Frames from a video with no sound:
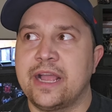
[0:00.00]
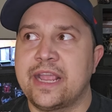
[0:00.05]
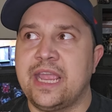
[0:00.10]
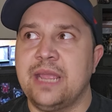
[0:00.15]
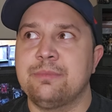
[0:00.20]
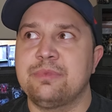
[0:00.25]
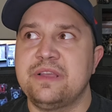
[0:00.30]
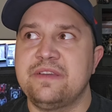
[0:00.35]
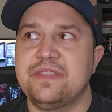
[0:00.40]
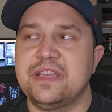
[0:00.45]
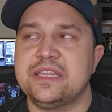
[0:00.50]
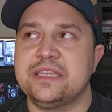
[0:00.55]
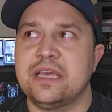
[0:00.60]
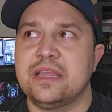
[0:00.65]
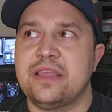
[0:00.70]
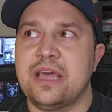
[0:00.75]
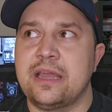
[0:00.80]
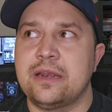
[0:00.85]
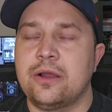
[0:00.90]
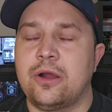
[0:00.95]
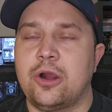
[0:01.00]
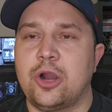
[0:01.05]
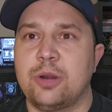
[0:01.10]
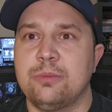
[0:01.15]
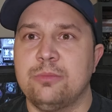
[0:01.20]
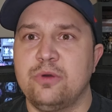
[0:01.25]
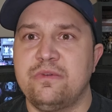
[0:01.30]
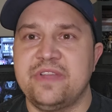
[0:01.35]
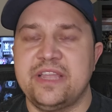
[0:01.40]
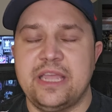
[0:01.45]
I can't believe they did that in a
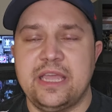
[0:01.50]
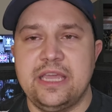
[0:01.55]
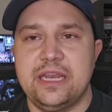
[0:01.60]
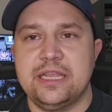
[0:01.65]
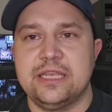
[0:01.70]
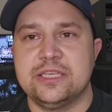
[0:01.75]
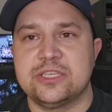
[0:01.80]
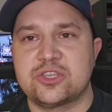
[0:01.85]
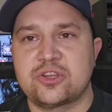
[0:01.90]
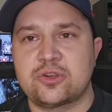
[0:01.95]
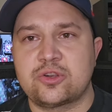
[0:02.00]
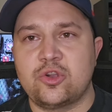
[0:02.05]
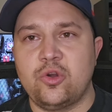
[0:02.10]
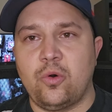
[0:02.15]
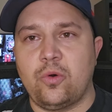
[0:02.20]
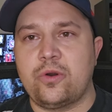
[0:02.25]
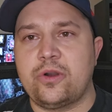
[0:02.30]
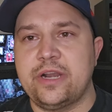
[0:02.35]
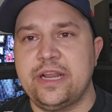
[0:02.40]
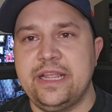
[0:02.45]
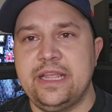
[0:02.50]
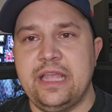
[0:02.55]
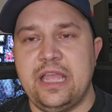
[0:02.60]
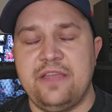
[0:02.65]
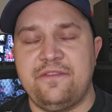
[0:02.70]
horror movie. It is gory.